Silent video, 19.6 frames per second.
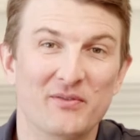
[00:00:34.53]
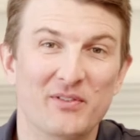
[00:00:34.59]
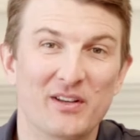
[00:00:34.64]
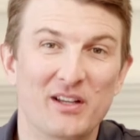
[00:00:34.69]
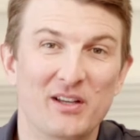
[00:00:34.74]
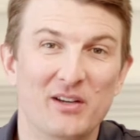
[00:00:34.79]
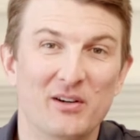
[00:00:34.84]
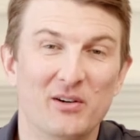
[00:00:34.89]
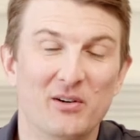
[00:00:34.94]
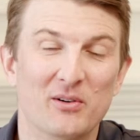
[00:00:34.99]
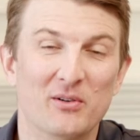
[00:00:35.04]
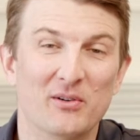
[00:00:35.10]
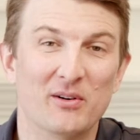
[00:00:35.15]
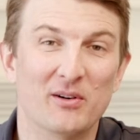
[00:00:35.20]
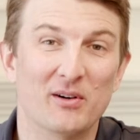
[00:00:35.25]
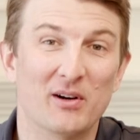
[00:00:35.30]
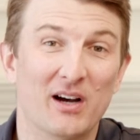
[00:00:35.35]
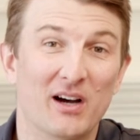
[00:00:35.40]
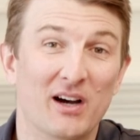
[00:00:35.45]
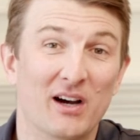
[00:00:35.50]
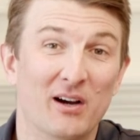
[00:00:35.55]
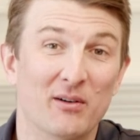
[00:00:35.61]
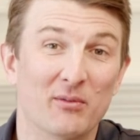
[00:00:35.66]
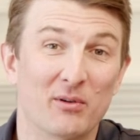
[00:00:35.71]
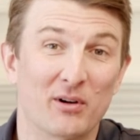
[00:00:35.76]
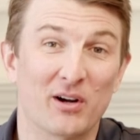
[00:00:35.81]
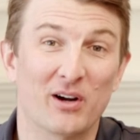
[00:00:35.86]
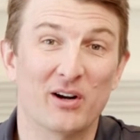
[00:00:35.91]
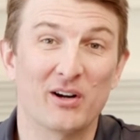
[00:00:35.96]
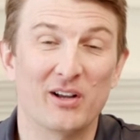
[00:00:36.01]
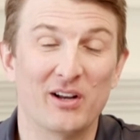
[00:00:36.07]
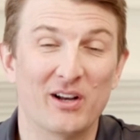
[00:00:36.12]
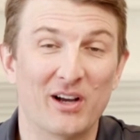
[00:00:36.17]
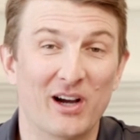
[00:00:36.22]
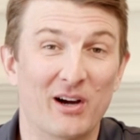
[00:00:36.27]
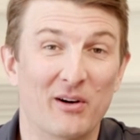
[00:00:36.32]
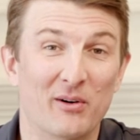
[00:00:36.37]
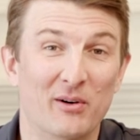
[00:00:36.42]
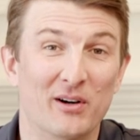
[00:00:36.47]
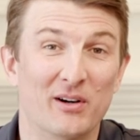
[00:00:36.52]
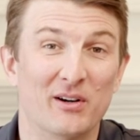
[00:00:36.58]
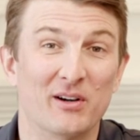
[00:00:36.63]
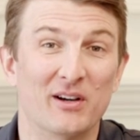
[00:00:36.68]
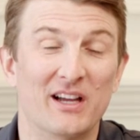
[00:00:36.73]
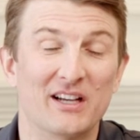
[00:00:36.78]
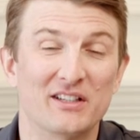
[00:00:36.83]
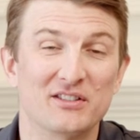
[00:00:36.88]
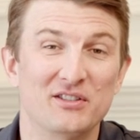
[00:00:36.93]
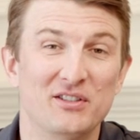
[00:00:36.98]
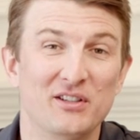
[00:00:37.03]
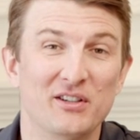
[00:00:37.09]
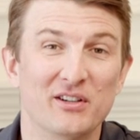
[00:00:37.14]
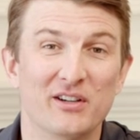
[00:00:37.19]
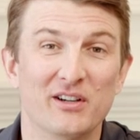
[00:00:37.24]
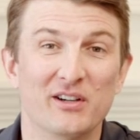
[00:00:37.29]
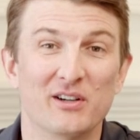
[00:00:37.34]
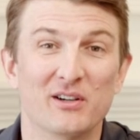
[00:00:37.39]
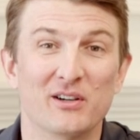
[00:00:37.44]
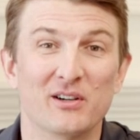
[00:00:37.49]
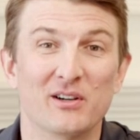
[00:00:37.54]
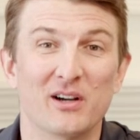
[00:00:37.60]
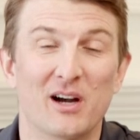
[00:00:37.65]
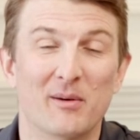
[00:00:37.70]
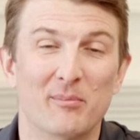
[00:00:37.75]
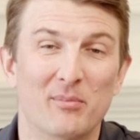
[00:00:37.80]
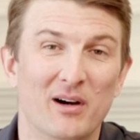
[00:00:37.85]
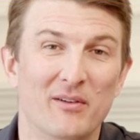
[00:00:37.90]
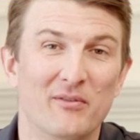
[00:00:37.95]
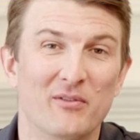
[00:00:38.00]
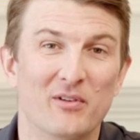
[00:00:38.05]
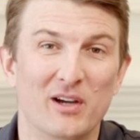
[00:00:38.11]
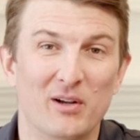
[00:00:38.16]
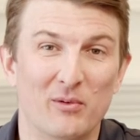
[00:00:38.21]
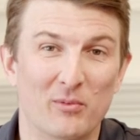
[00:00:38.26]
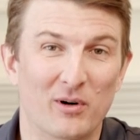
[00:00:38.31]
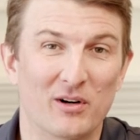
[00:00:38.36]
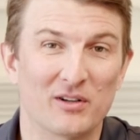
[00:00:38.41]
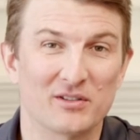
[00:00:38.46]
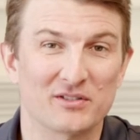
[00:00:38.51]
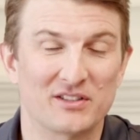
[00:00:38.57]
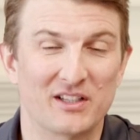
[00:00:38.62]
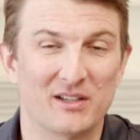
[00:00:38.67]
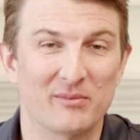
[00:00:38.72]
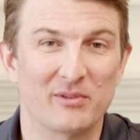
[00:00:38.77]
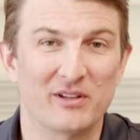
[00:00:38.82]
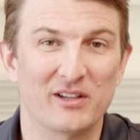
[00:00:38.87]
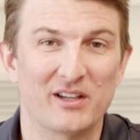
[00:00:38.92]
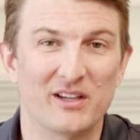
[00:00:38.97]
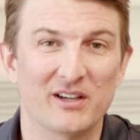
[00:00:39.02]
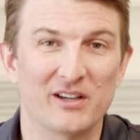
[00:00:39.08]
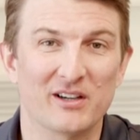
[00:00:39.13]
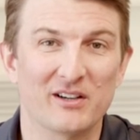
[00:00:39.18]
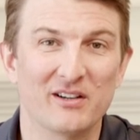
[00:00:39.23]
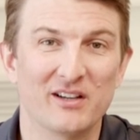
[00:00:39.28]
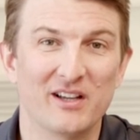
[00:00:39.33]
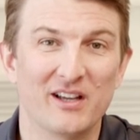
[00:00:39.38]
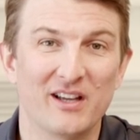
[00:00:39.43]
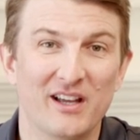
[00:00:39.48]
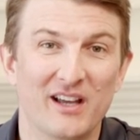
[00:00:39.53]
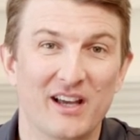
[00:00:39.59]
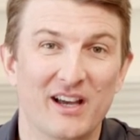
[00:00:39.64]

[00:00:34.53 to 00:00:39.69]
a video regarding our exterior above grade wall assembly here,